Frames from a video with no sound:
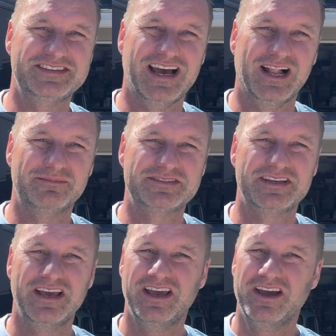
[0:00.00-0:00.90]
Alps,
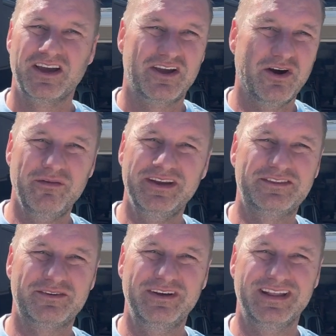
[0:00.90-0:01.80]
going
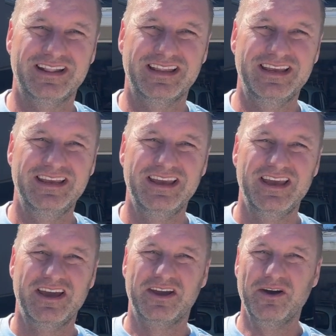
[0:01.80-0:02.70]
through Italy,
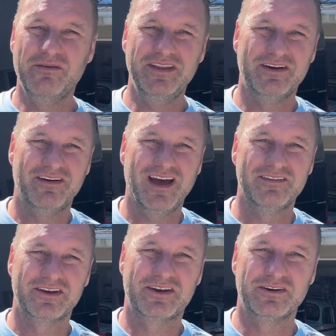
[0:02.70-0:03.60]
going around
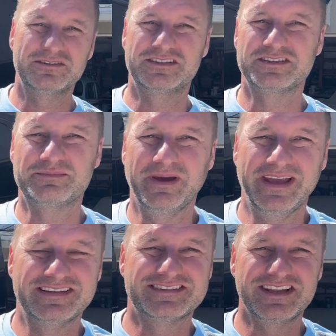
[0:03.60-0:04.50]
the coast of
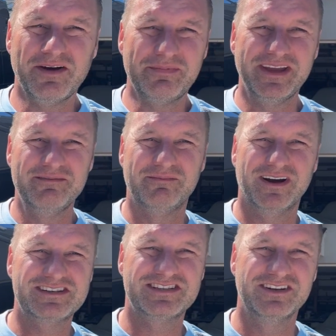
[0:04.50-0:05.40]
Spain, stopping in
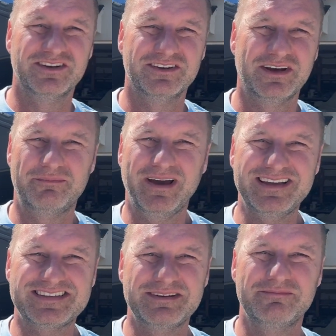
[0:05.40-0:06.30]
Barcelona,
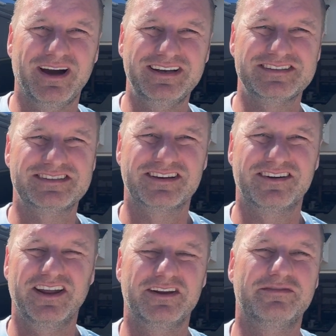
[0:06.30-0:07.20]
passing by the
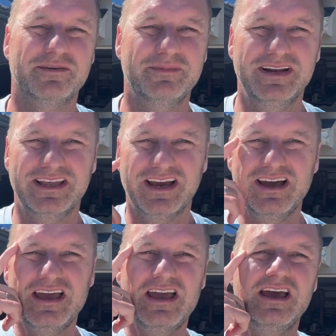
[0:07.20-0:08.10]
Sagrada Familia,
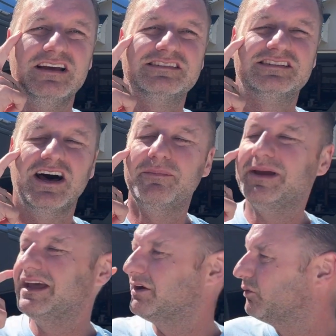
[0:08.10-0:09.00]

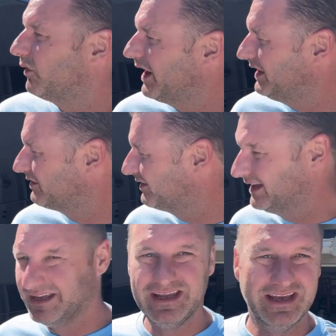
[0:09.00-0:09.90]
stopping at a winery
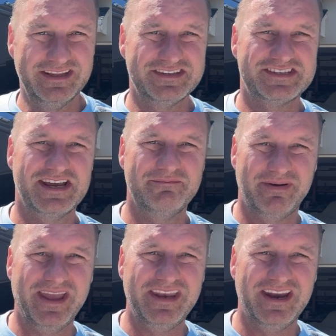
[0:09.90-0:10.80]
in the
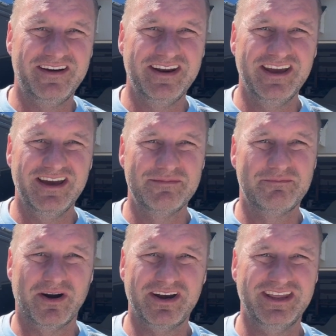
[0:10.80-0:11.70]
Champagne area and
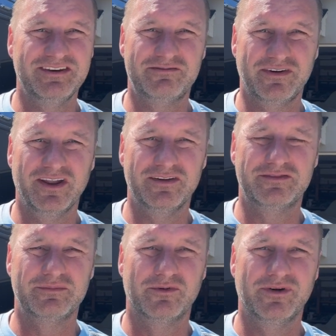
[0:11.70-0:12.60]
parking in front of
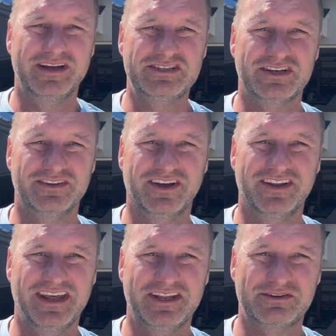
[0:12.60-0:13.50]
the Moët Chandon
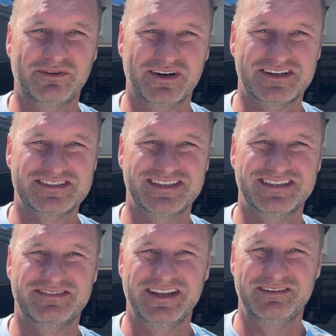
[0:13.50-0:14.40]
headquarters
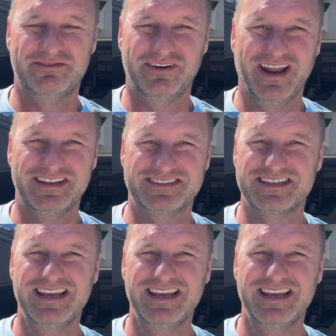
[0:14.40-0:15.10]
in France.